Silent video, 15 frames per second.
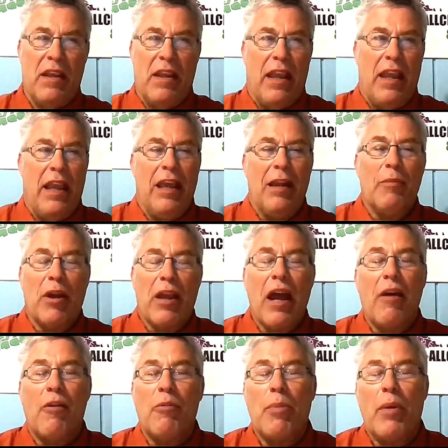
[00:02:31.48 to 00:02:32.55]
Animal
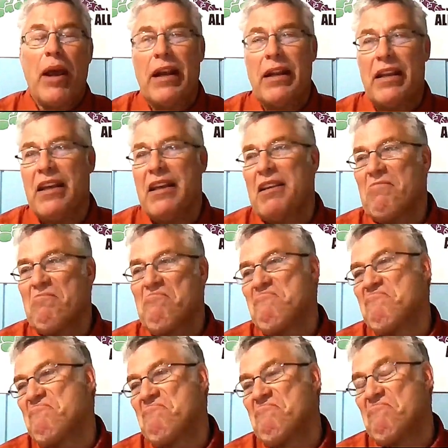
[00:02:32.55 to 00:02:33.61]
chiropractic
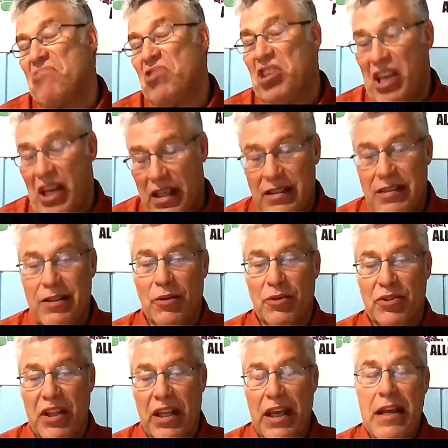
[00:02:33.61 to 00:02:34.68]
does those
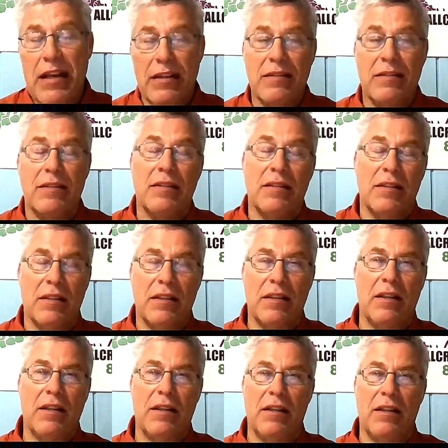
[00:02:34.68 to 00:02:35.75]
things,
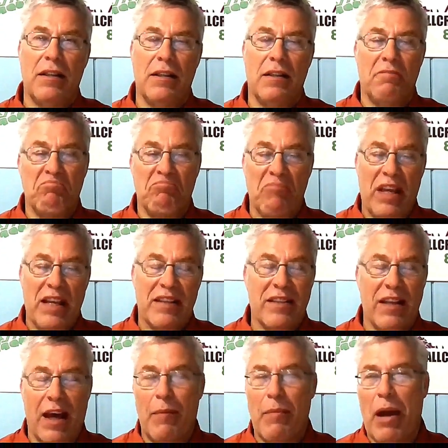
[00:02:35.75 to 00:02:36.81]
it's
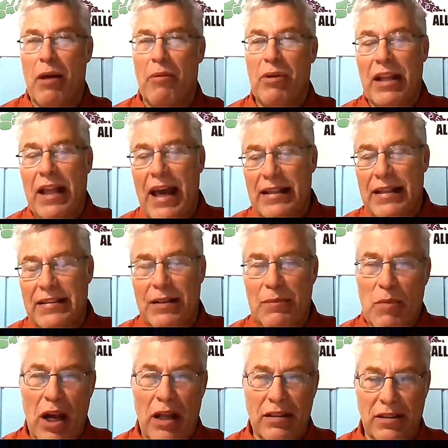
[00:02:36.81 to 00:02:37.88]
not about relaxing
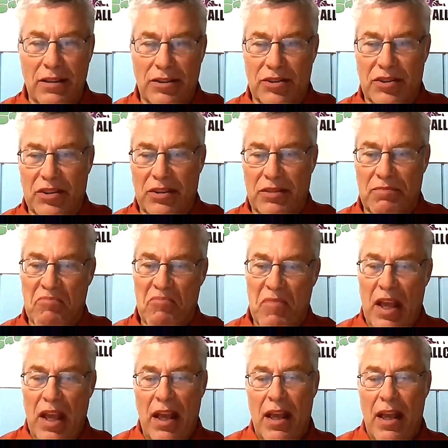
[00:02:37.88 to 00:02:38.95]
muscles.
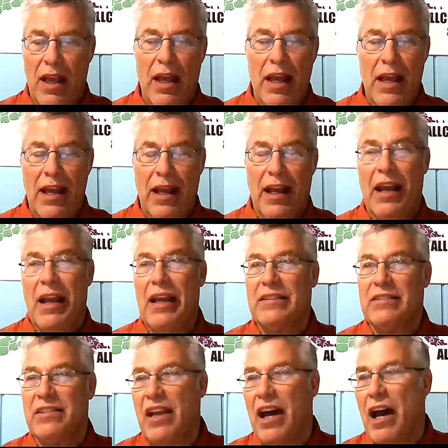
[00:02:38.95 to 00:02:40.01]
It's
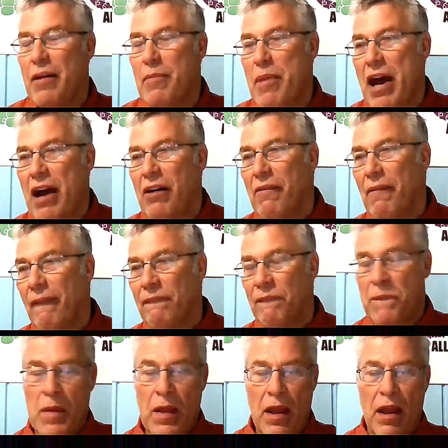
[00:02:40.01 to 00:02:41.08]
not about,
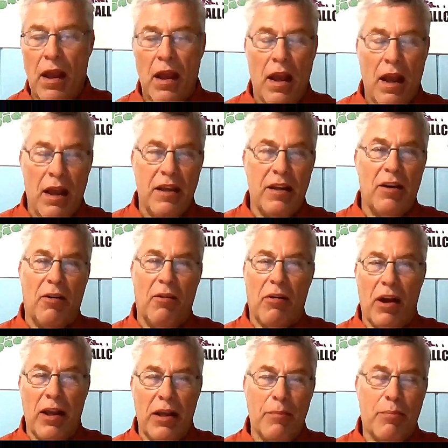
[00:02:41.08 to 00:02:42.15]
you know,
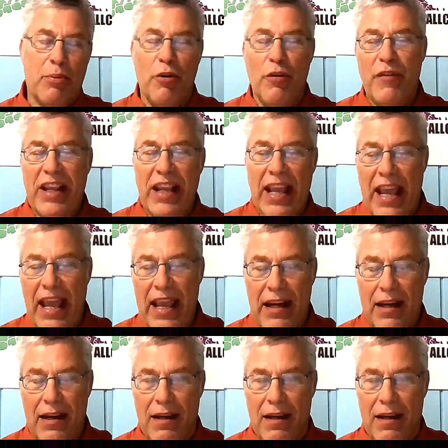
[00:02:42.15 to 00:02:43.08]
improving gait.